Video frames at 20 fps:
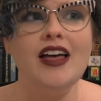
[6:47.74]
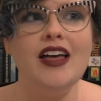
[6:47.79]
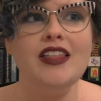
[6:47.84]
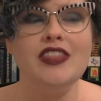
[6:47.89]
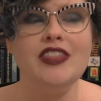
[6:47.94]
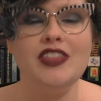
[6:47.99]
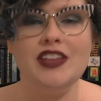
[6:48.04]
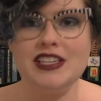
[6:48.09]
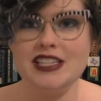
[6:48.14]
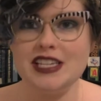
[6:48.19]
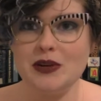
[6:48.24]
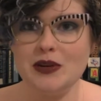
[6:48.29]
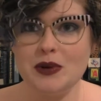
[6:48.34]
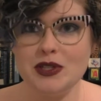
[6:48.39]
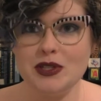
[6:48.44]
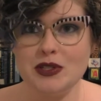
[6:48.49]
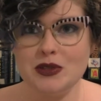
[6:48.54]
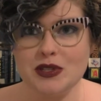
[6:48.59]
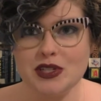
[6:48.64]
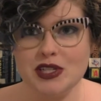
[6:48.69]
things that I
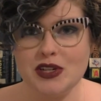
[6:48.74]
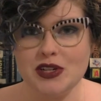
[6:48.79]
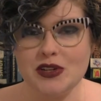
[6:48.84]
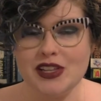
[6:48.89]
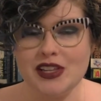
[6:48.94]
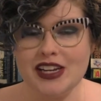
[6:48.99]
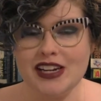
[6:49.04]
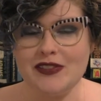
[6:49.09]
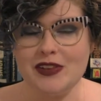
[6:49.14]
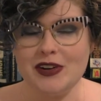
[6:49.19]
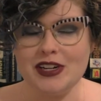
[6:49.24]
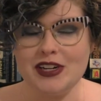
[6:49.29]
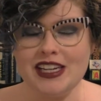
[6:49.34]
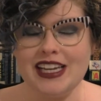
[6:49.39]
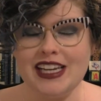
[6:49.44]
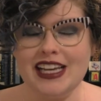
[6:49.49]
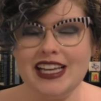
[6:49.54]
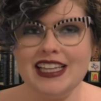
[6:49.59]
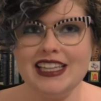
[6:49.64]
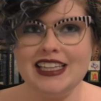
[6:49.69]
want to do this year that I've
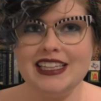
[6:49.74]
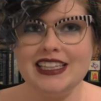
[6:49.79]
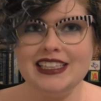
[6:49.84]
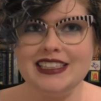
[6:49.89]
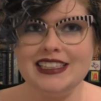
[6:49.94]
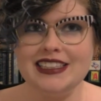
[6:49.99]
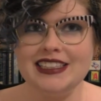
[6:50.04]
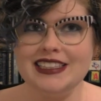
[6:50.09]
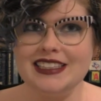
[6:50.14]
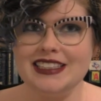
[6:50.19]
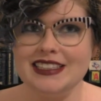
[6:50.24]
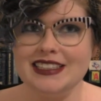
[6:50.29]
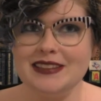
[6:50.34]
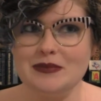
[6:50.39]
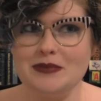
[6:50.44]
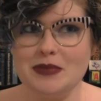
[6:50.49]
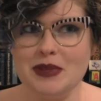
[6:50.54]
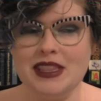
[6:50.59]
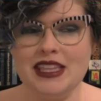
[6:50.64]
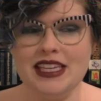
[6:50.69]
already
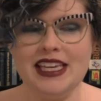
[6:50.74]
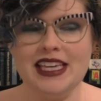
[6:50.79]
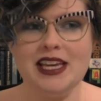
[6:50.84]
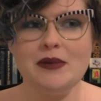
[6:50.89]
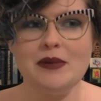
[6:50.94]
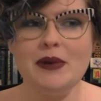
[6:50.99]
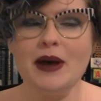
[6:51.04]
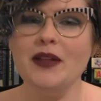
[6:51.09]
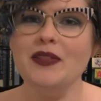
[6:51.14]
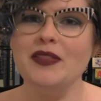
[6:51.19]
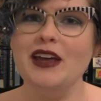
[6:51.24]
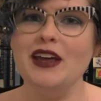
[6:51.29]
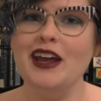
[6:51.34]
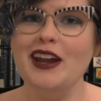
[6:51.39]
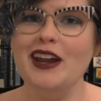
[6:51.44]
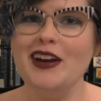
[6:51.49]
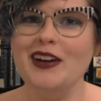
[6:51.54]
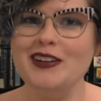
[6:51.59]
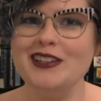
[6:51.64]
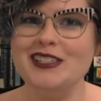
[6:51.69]
been thinking about
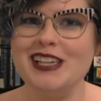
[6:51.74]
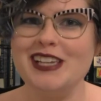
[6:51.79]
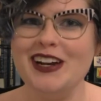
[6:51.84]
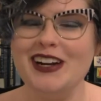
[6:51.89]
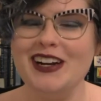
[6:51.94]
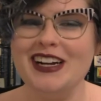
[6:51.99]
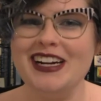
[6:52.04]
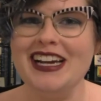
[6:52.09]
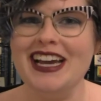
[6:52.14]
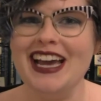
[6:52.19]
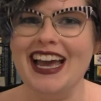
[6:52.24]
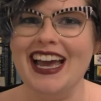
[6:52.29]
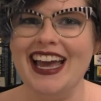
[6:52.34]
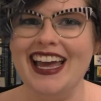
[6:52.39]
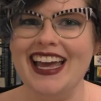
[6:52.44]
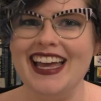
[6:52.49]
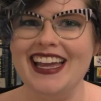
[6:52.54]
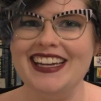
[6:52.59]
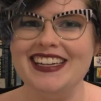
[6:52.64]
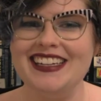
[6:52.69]
that are scary,
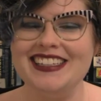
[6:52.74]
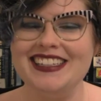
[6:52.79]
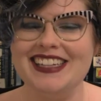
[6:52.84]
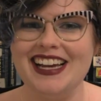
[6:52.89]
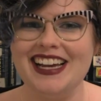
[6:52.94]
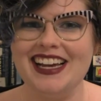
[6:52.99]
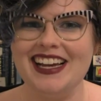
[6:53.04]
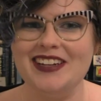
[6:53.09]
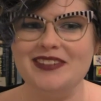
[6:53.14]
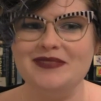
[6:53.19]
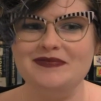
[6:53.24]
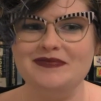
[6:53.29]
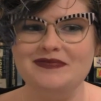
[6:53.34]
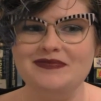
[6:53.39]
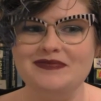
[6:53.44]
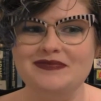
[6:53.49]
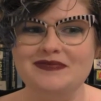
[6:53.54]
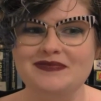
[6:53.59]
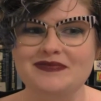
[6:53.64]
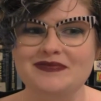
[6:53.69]
and
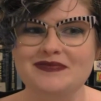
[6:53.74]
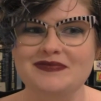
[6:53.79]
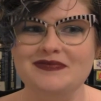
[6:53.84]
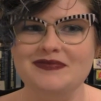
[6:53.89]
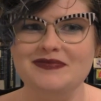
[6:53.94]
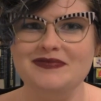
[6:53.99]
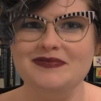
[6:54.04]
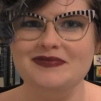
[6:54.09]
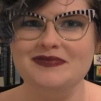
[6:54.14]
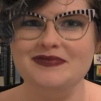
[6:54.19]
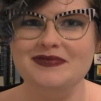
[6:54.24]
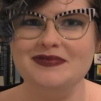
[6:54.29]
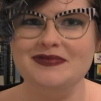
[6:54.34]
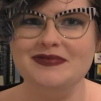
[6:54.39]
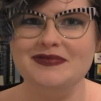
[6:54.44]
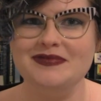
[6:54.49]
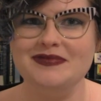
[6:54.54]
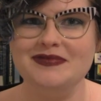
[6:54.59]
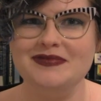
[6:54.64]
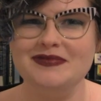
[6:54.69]

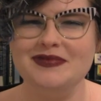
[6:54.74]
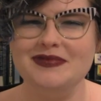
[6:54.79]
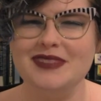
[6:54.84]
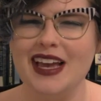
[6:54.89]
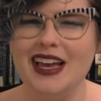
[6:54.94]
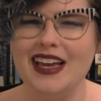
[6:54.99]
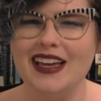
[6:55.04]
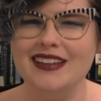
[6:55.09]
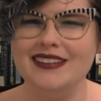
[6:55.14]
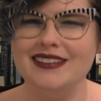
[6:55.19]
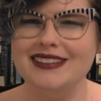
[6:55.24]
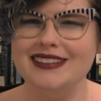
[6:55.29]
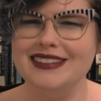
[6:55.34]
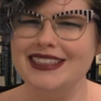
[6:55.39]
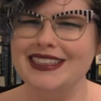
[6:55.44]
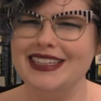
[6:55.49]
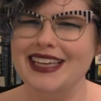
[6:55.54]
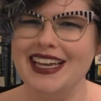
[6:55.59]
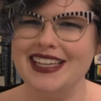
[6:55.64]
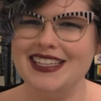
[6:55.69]
I
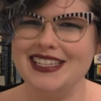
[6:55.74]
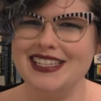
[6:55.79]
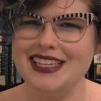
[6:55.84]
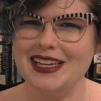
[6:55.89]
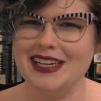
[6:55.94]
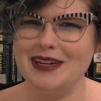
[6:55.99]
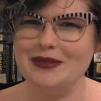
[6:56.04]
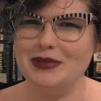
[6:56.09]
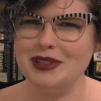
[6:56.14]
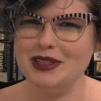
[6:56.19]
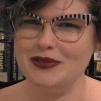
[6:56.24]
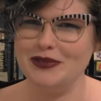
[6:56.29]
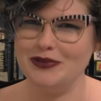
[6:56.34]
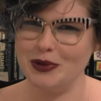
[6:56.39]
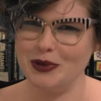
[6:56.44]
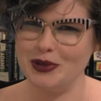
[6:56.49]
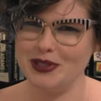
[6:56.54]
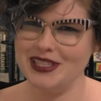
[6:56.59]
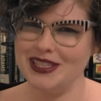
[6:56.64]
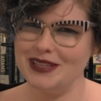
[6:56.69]
can't say that I'm looking
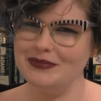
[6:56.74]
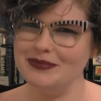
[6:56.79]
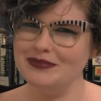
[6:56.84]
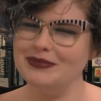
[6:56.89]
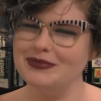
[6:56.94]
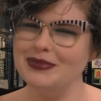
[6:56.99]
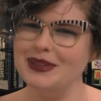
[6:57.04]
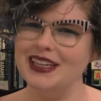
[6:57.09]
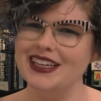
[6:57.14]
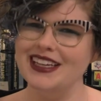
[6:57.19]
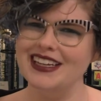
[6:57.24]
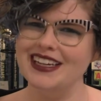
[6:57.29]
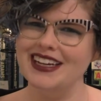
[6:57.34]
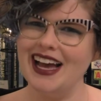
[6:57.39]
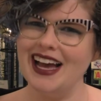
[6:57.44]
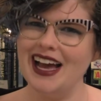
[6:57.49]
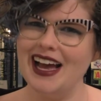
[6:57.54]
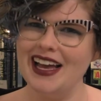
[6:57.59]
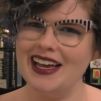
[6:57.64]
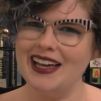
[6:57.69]
forward to them, but
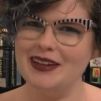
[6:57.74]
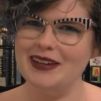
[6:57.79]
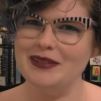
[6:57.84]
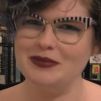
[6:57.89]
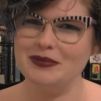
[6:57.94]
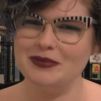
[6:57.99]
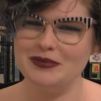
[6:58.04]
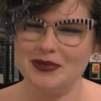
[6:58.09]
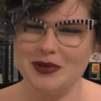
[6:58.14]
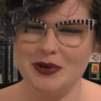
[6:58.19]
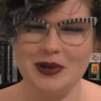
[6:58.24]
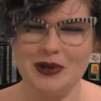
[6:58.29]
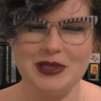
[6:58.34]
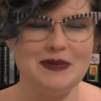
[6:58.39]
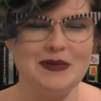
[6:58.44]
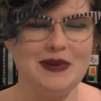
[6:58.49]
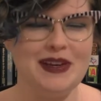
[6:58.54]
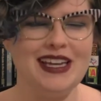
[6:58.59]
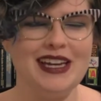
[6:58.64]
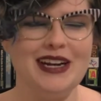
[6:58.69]
I am going
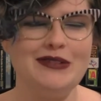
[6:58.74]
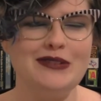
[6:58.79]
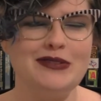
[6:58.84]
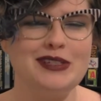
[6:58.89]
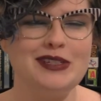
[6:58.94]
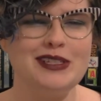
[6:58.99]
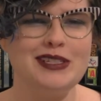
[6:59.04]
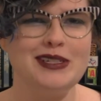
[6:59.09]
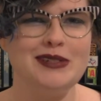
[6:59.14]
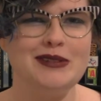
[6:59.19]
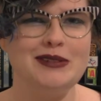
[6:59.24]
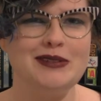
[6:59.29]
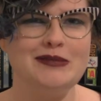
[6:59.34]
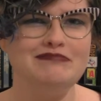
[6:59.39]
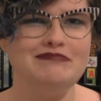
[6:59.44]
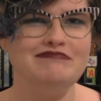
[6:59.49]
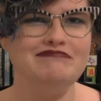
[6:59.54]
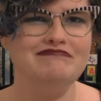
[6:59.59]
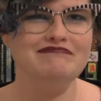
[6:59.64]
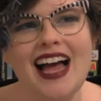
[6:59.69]
to make an effort to do them.
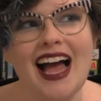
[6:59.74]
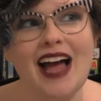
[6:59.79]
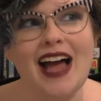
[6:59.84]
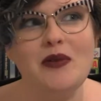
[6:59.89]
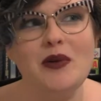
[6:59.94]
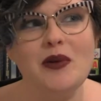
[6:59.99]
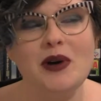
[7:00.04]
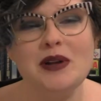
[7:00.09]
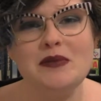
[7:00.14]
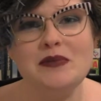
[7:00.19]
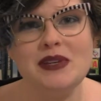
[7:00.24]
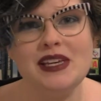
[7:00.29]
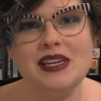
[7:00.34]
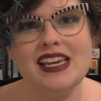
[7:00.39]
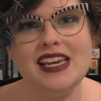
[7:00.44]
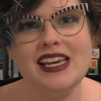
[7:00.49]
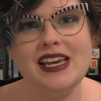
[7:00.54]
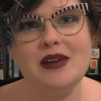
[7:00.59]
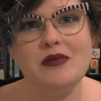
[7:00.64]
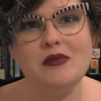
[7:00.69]
I want to
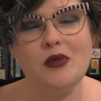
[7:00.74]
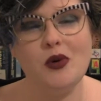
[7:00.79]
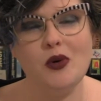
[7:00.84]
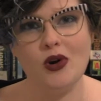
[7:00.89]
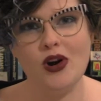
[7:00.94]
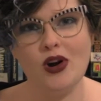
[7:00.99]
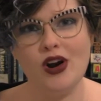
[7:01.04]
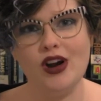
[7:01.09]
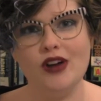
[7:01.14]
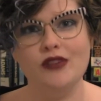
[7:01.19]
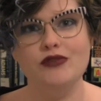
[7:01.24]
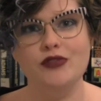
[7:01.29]
be more